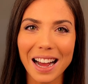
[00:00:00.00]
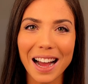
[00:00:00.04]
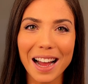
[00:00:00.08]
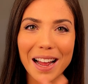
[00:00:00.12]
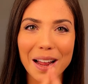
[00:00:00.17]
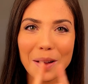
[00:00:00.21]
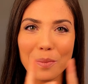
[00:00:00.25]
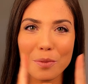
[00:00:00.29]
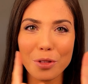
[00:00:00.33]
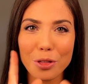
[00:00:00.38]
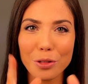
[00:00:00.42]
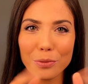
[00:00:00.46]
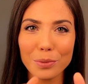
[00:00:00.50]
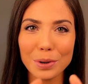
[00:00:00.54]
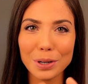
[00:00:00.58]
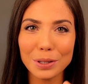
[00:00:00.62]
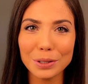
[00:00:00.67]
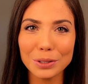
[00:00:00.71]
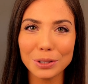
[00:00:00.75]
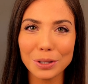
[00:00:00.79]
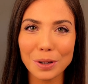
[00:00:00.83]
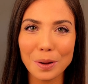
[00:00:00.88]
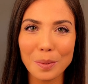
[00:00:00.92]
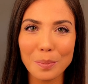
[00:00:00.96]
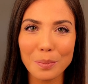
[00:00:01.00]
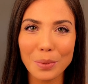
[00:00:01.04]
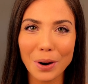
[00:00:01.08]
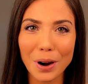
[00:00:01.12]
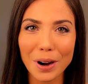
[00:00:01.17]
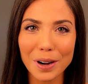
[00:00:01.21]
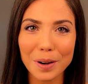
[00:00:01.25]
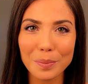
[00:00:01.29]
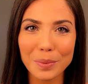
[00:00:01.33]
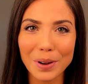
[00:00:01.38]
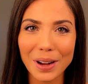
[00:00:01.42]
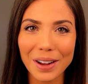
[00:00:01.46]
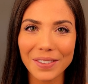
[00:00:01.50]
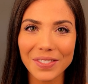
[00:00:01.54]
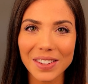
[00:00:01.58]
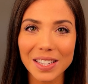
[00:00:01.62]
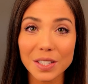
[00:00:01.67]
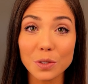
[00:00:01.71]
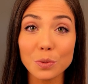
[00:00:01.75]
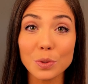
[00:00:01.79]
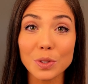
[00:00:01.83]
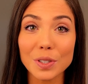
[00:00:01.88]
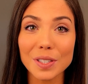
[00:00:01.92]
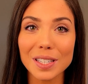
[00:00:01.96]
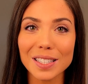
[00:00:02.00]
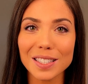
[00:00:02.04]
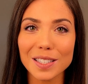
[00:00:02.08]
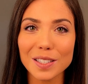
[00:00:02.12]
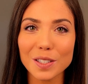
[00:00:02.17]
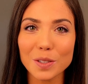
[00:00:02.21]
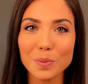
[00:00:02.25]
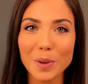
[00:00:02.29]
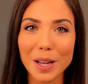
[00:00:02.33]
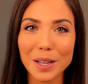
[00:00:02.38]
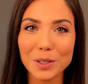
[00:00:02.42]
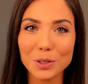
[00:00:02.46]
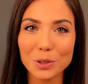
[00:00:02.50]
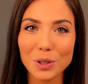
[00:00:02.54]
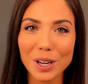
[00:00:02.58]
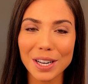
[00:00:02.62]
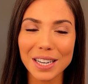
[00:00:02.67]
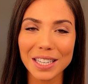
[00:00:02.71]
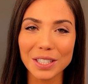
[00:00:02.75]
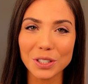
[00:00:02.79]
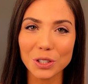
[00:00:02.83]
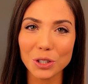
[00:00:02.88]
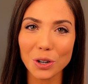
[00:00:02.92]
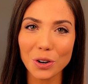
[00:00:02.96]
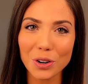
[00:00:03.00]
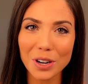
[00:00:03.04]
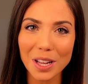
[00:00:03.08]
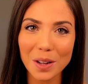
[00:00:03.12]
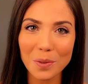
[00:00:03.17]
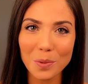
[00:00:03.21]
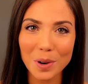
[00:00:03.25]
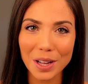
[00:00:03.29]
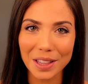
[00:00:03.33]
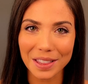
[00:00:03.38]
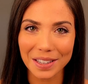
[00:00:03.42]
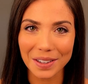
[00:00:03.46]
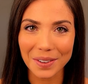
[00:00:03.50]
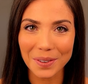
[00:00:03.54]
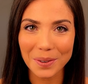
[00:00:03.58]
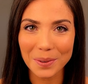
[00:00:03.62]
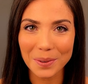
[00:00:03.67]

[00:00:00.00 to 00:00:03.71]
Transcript: I am thrilled to embark upon this resistance band training journey with you.